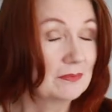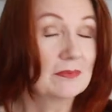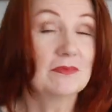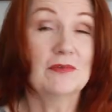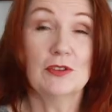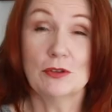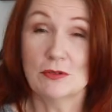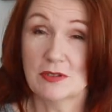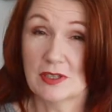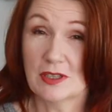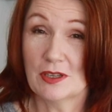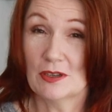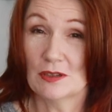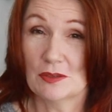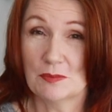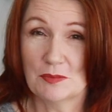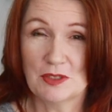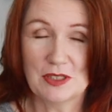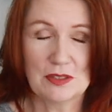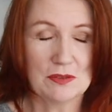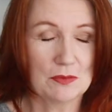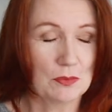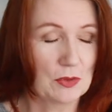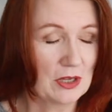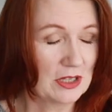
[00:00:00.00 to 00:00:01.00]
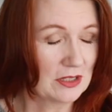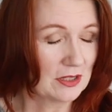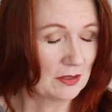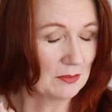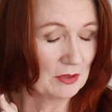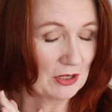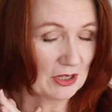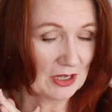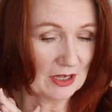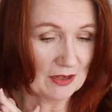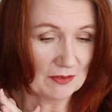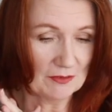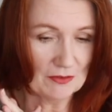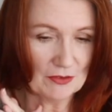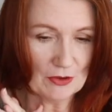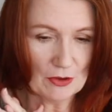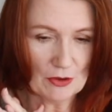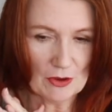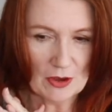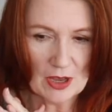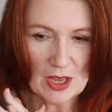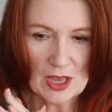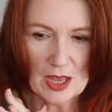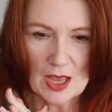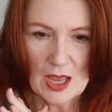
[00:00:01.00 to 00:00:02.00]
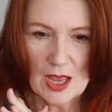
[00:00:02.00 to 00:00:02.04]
False economy is the word I'm looking for.